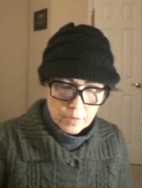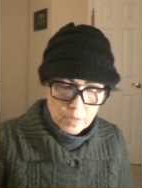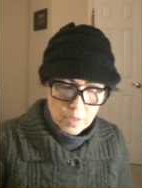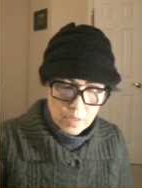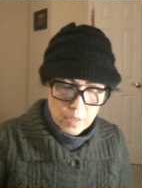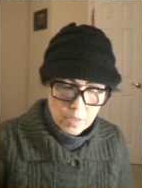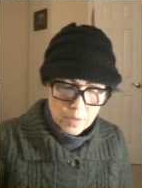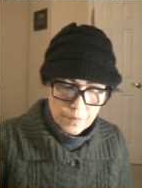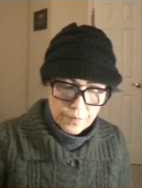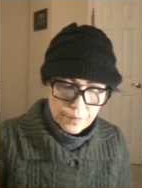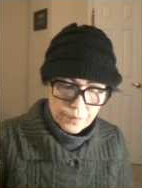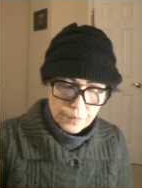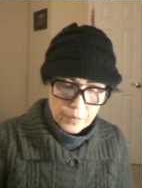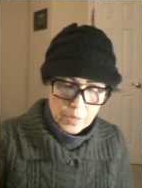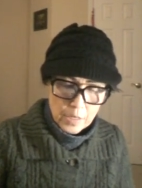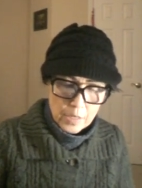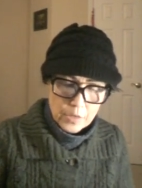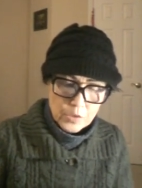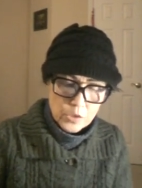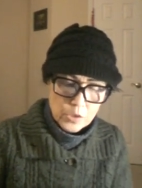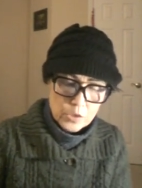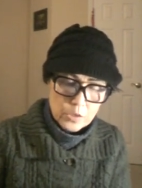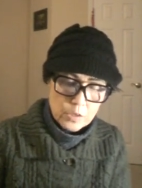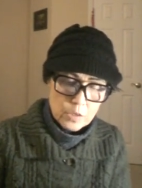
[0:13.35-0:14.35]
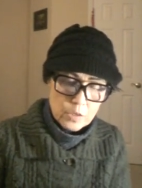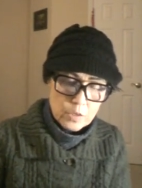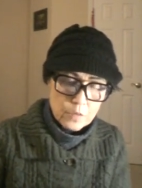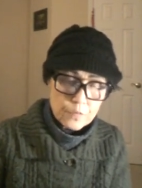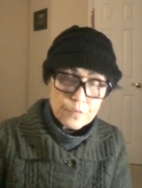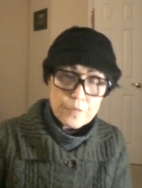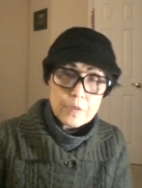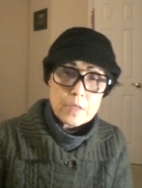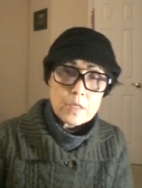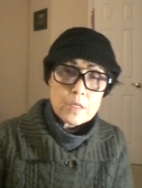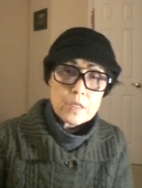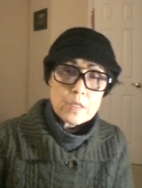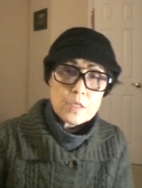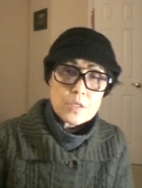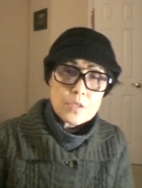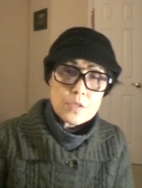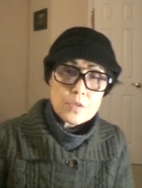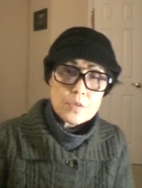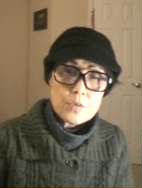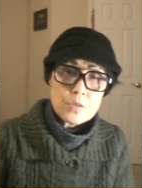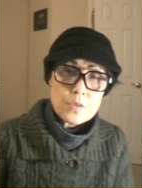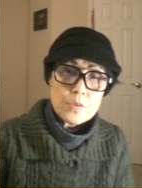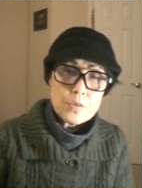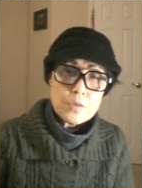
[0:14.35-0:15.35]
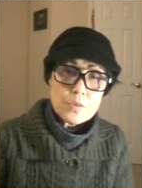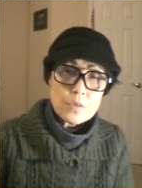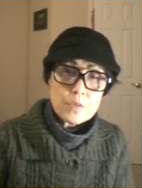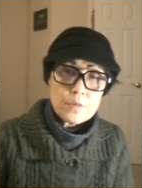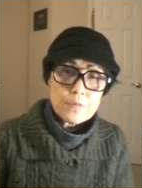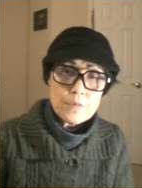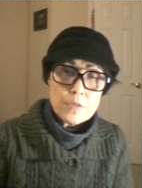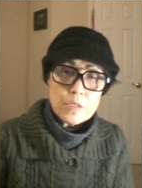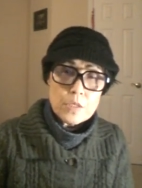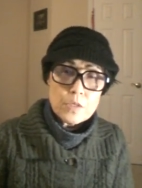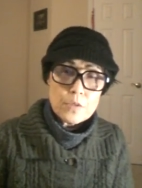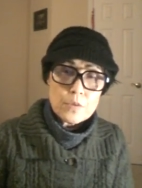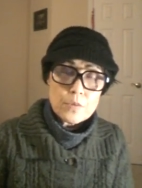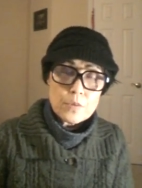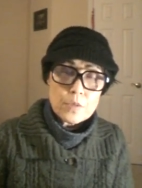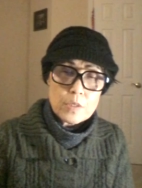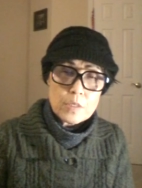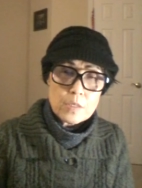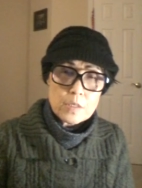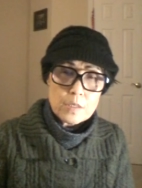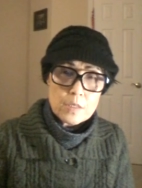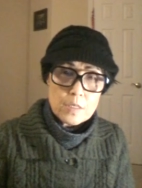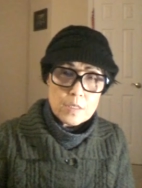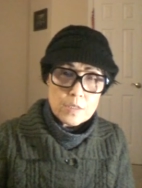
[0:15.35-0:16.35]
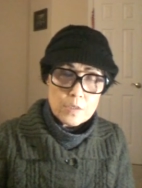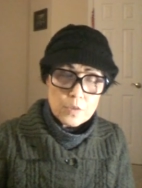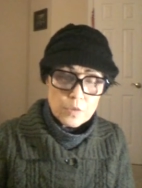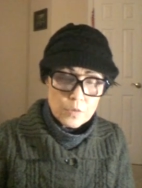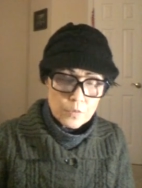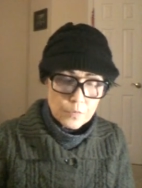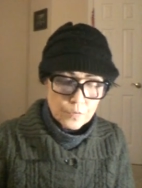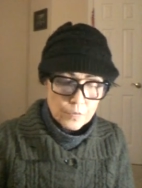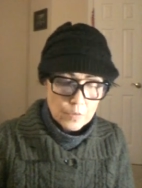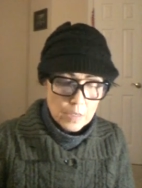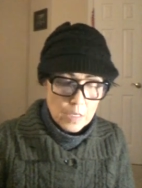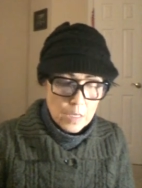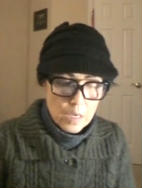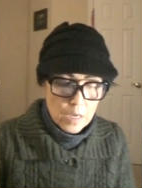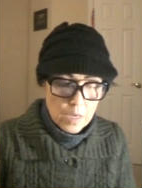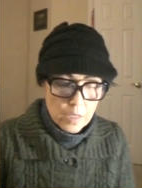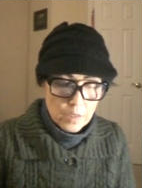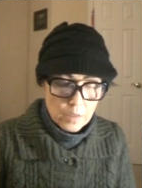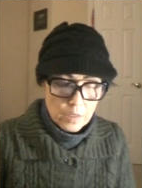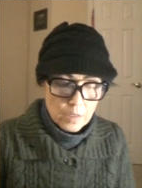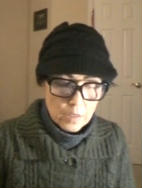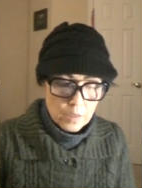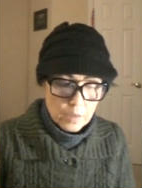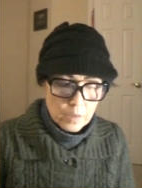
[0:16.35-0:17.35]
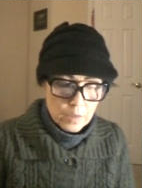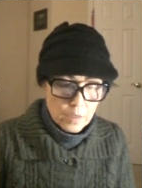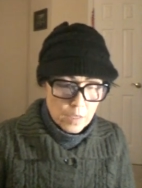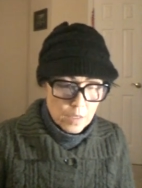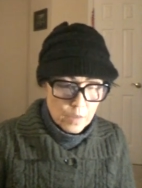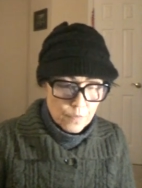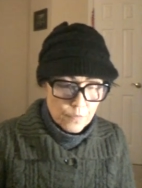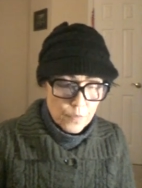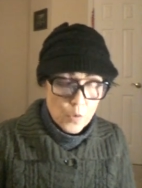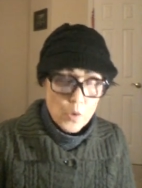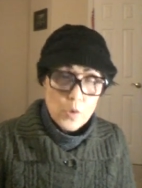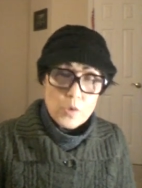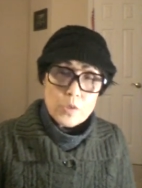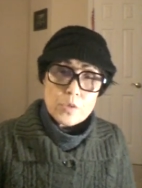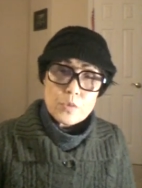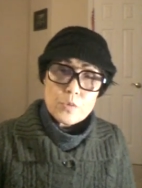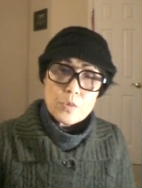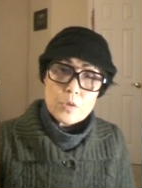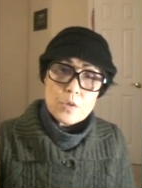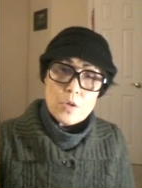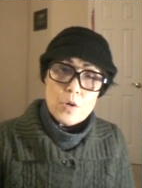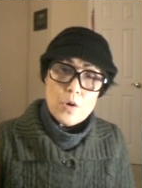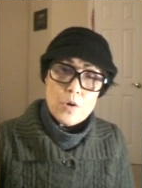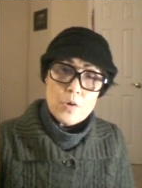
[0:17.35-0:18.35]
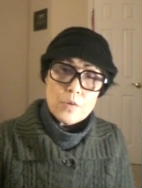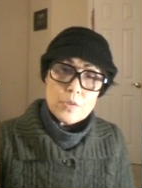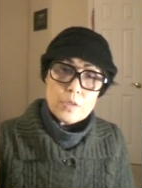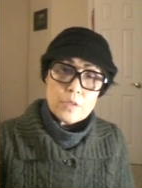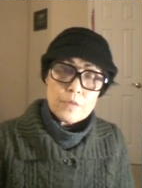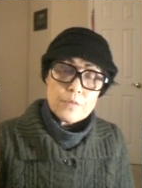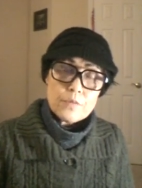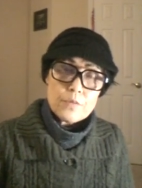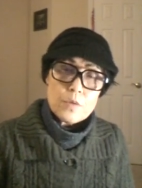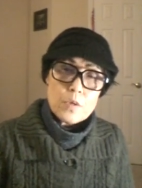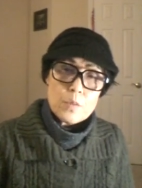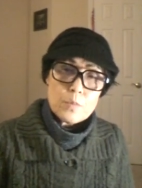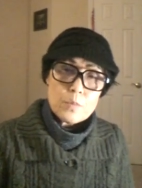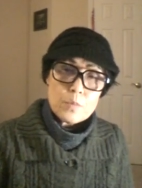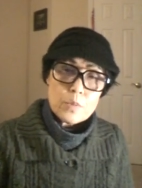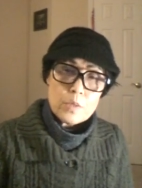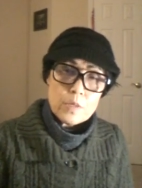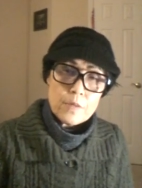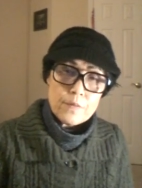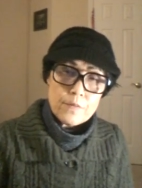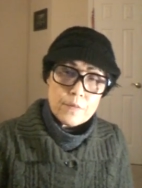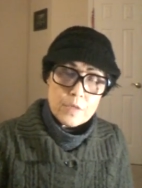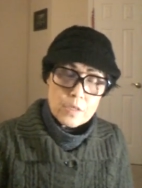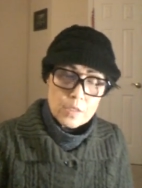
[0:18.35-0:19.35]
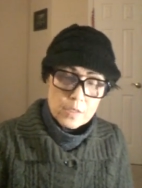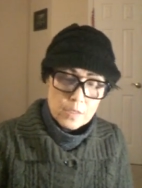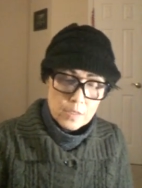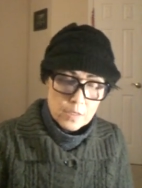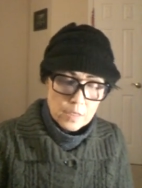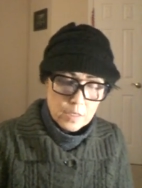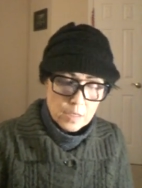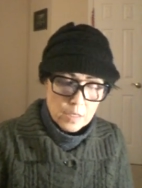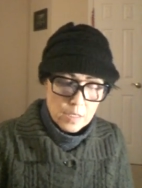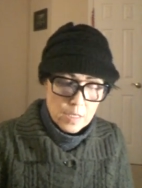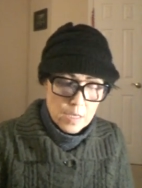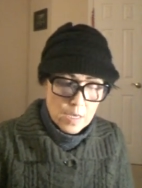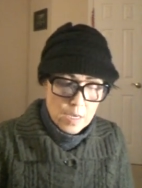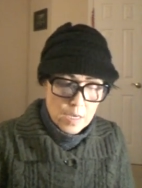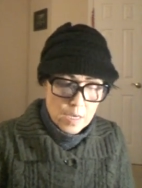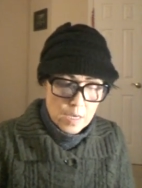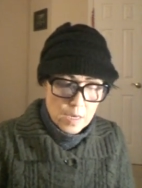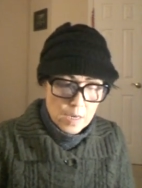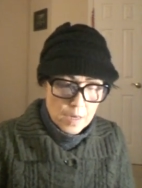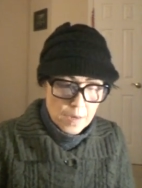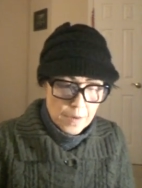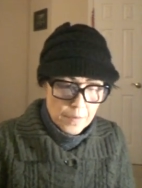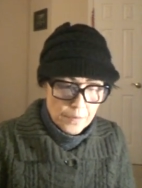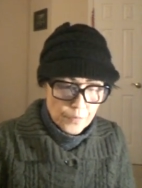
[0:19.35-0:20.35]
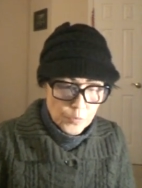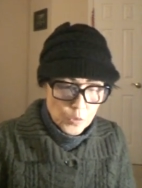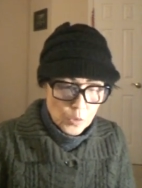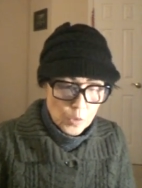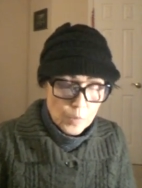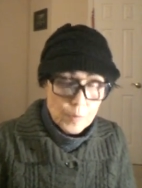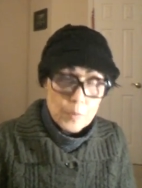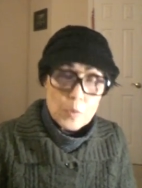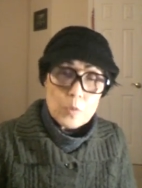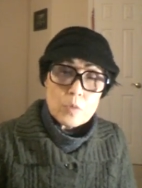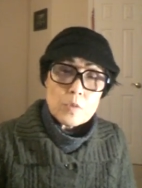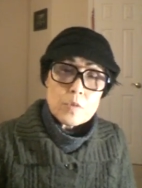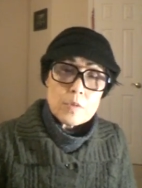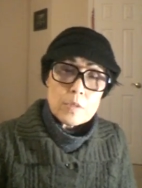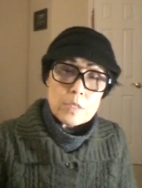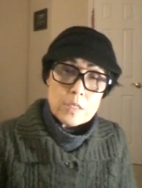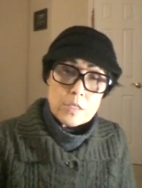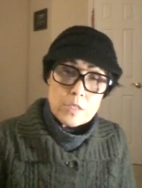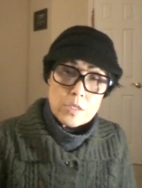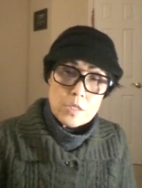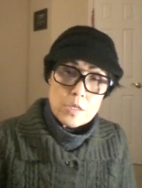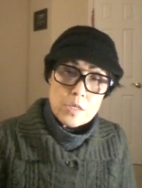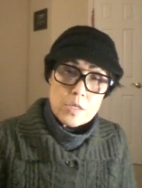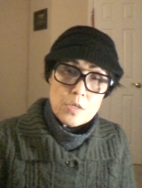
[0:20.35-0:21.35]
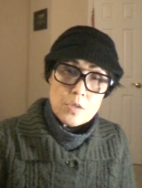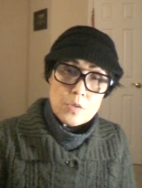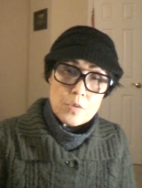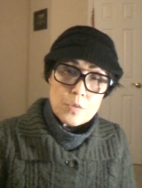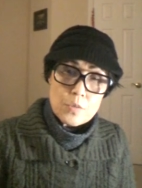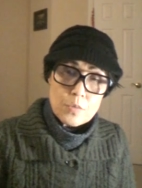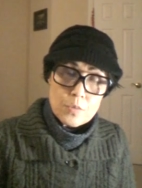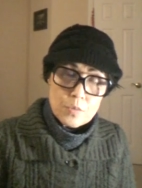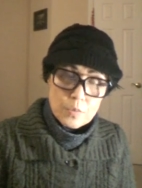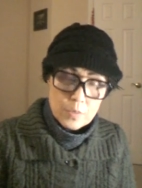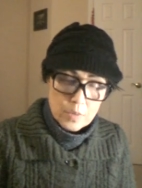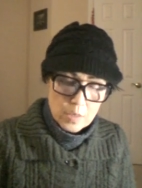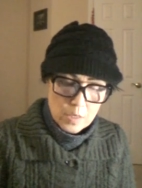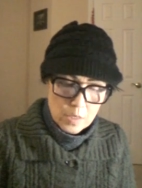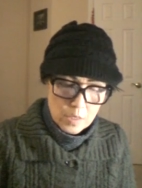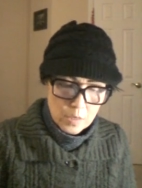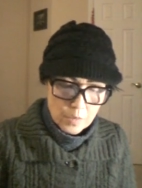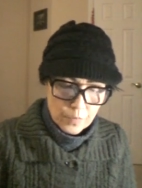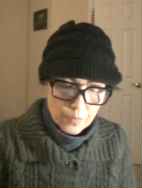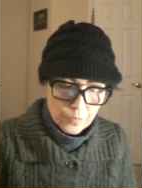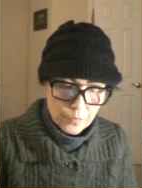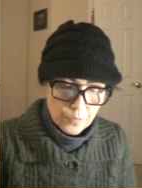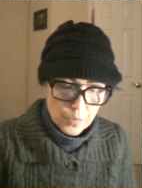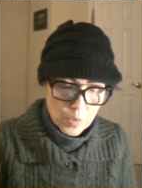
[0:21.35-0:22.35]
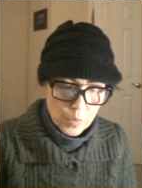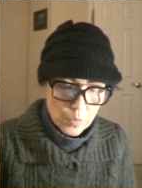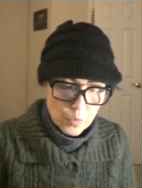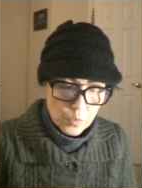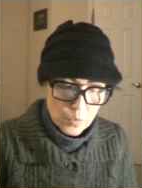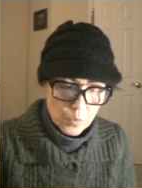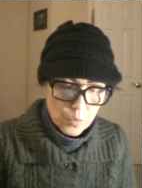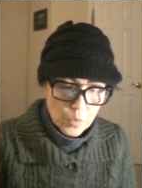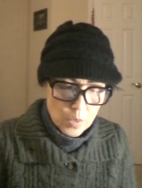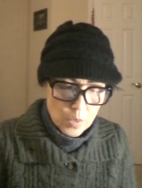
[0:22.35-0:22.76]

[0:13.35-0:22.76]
I just figured to use a video instead of the voice recorder from previously. So I'm going to continue from